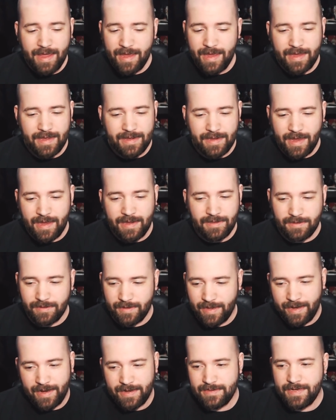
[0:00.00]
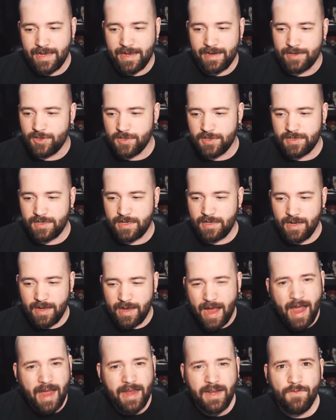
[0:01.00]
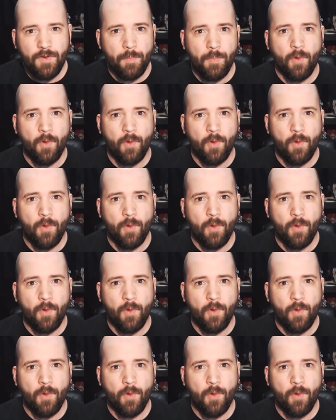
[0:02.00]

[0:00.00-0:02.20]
it, like I said, it's just kind of a